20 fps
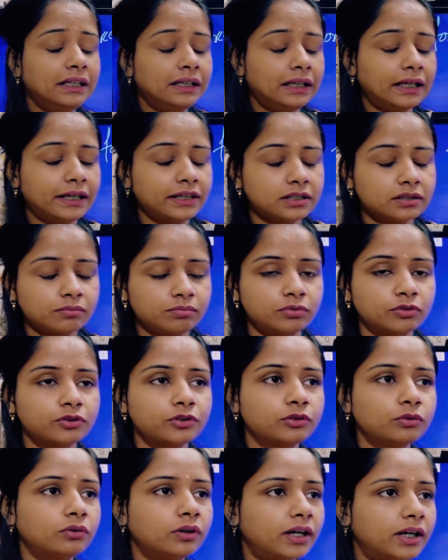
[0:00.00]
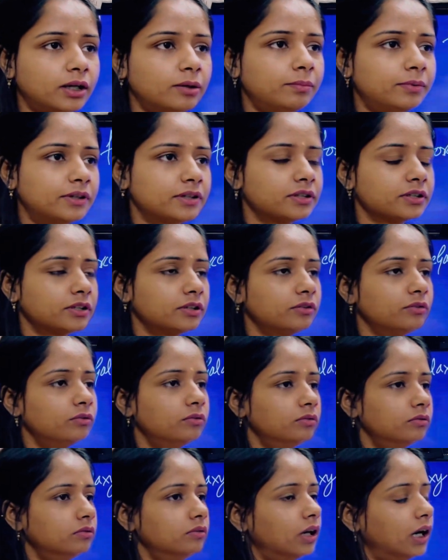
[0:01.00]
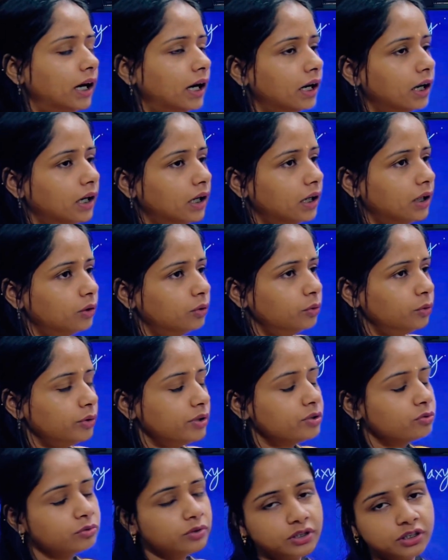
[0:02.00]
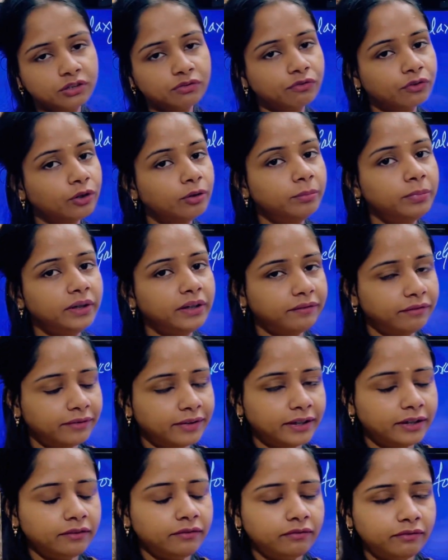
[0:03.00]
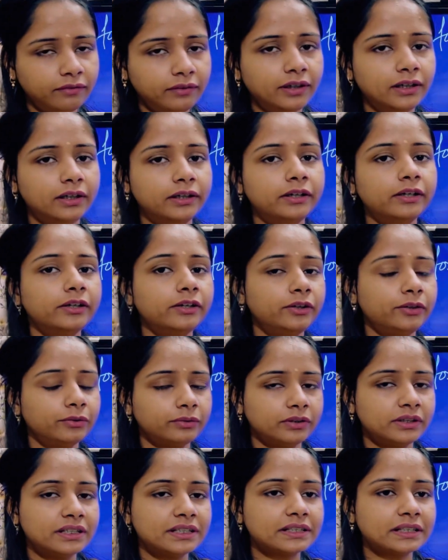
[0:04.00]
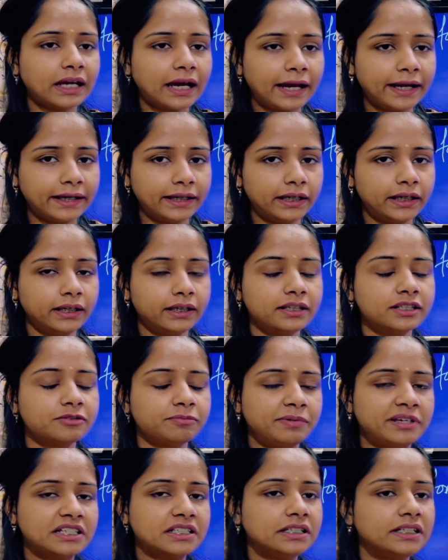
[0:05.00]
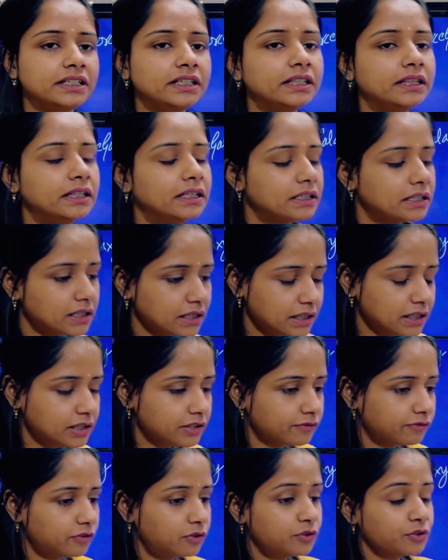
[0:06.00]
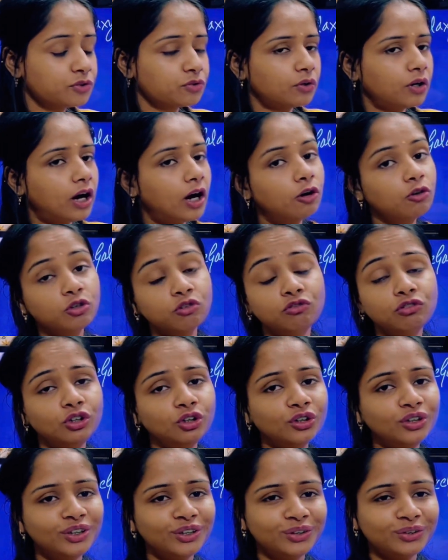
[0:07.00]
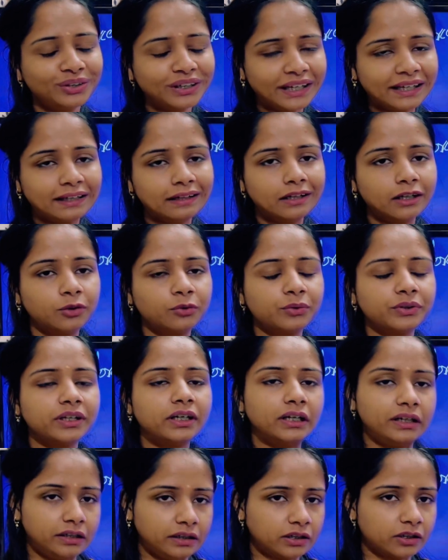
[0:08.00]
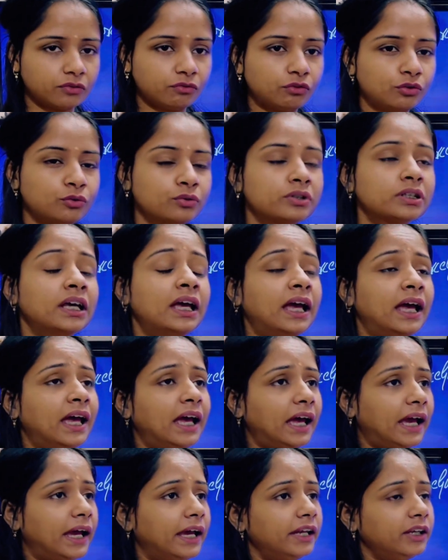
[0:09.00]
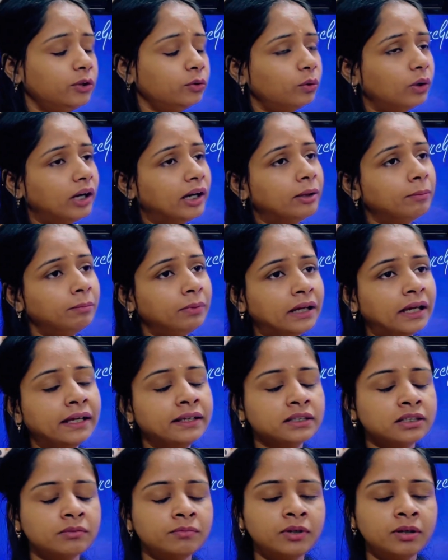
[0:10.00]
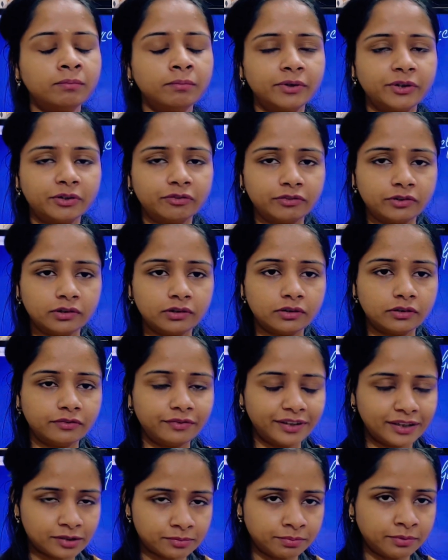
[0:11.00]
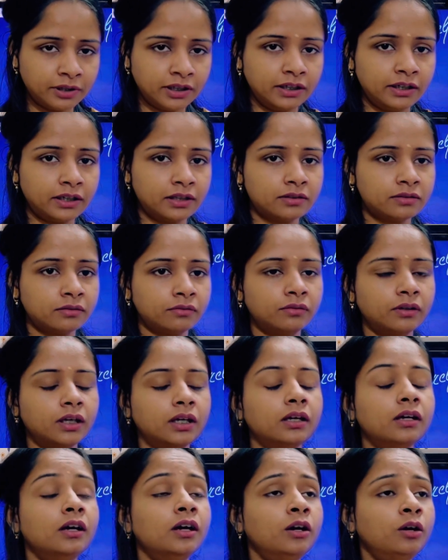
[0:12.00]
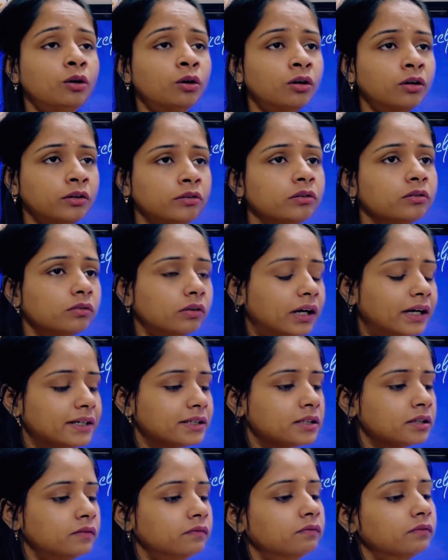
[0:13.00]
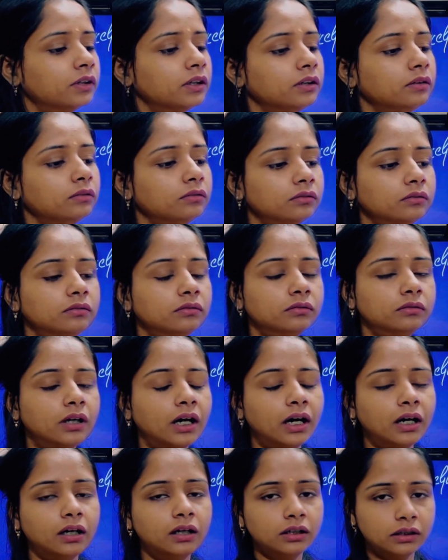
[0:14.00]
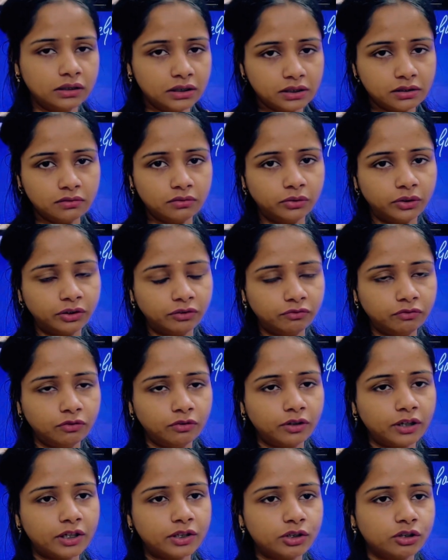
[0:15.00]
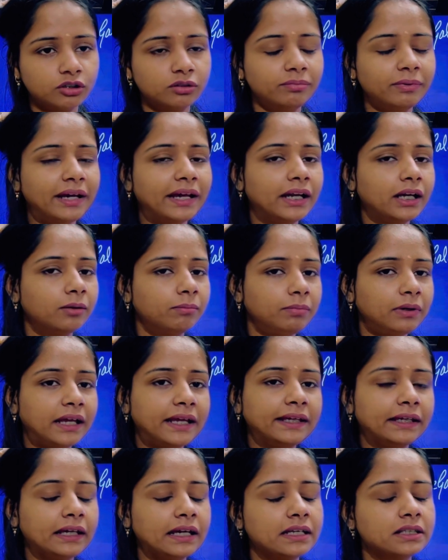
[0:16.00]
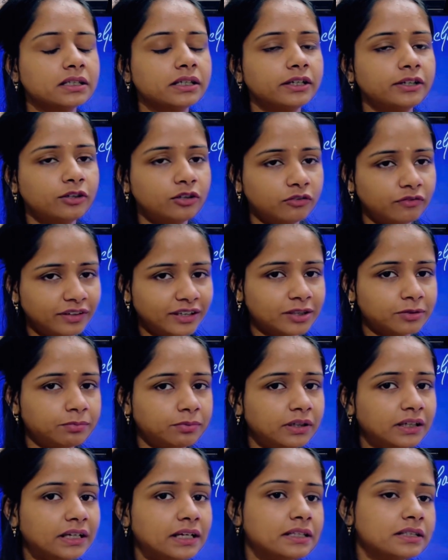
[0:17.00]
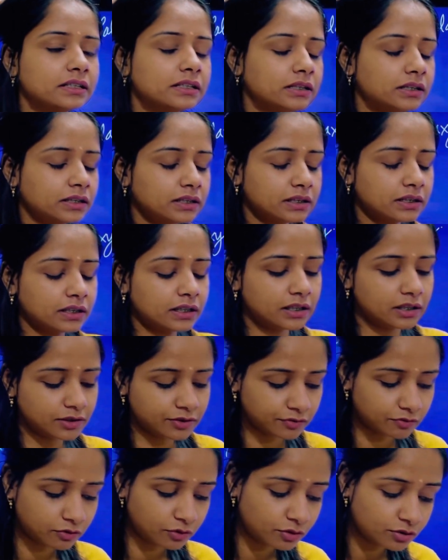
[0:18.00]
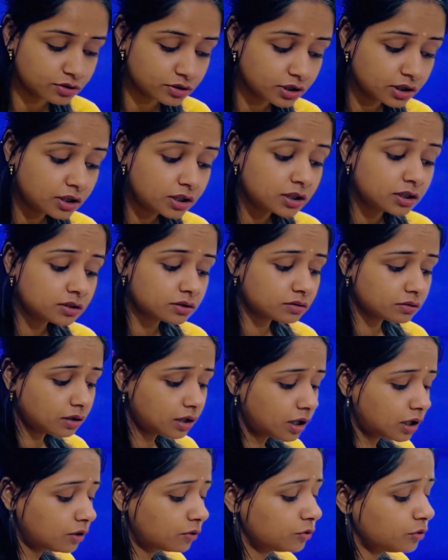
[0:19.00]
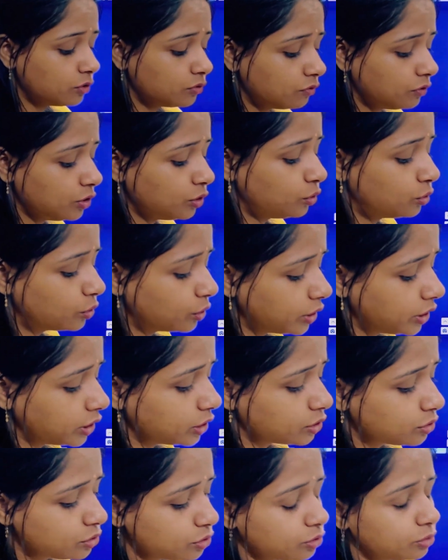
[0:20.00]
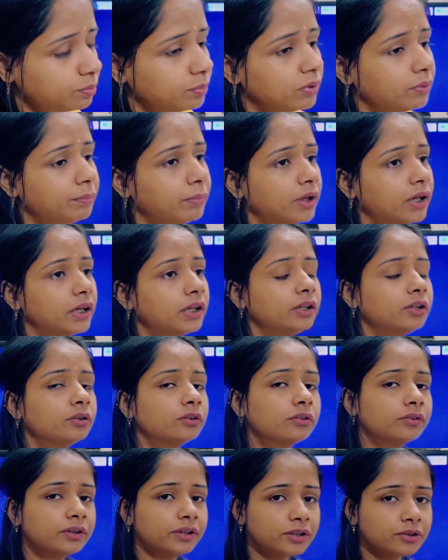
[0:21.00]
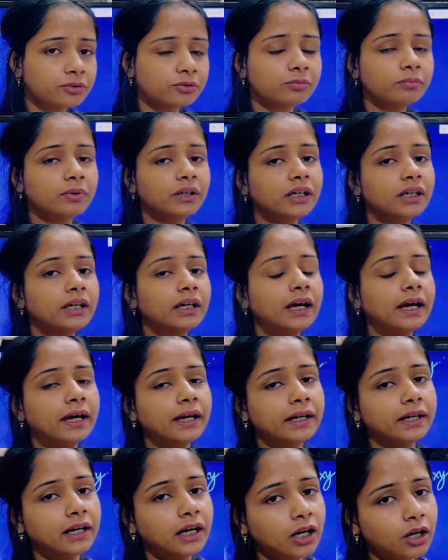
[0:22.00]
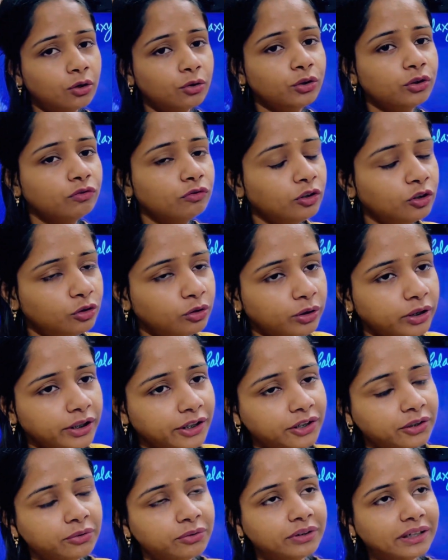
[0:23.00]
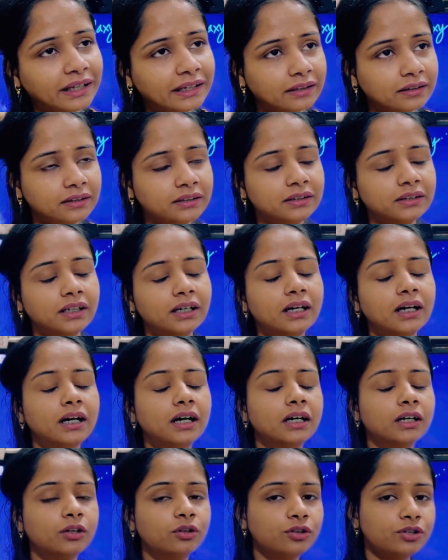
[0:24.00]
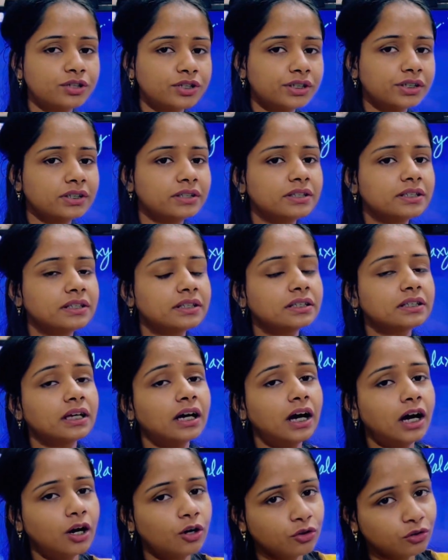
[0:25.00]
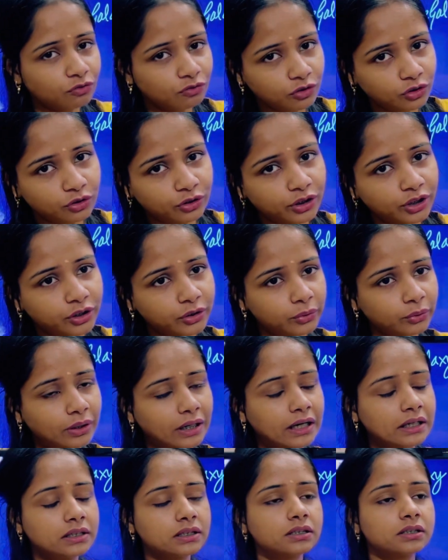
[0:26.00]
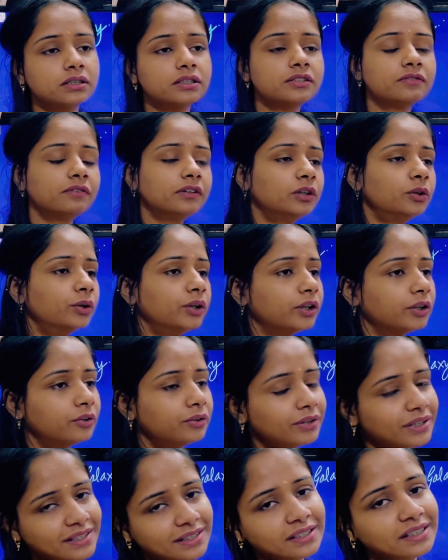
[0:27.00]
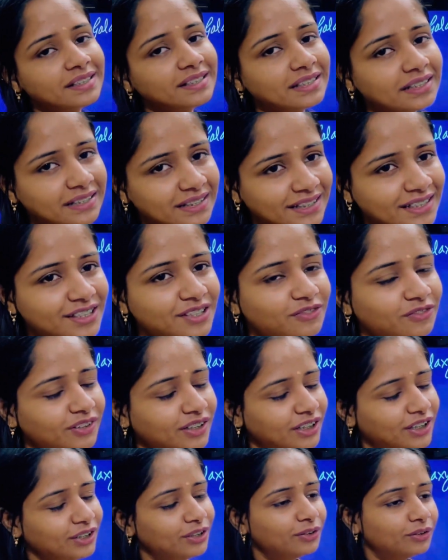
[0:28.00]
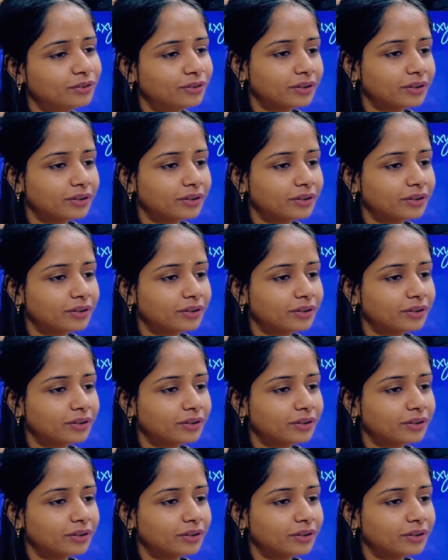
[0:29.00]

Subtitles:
Like suppose you are a person who is switching from different field to this IT, especially in the sales force. So how you will going to tackle out the interviews, and you are applying some number of year of experience, okay? Or you are someone who is looking for a job and applying as a year of experience in this Salesforce. So how you will going to prepare your resume and how you will going to tackle the questions, how you will going to answers, we're going to discuss in this video.